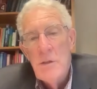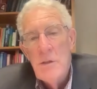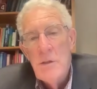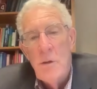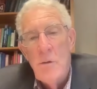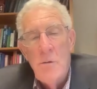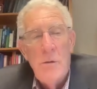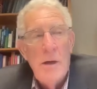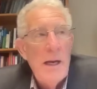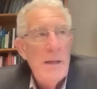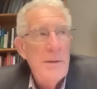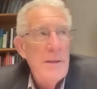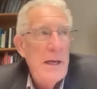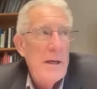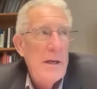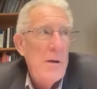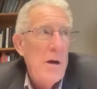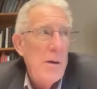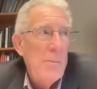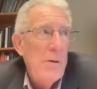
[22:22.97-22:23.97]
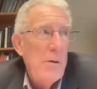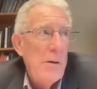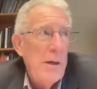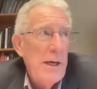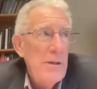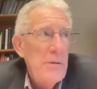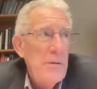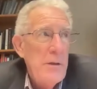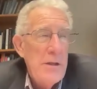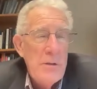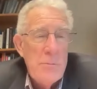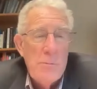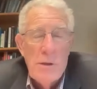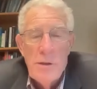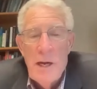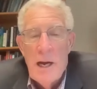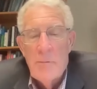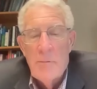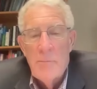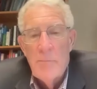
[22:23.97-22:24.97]
And the carbohydrates were
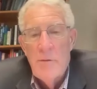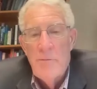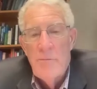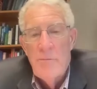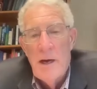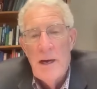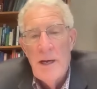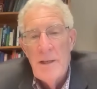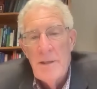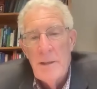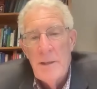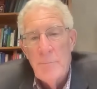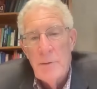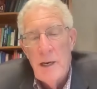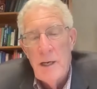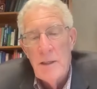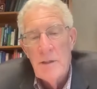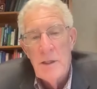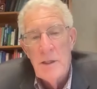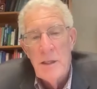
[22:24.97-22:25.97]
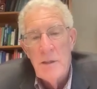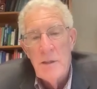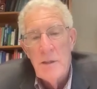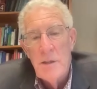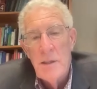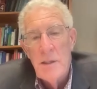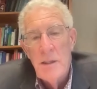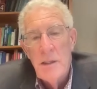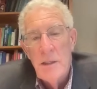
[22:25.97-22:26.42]
not refined and processed.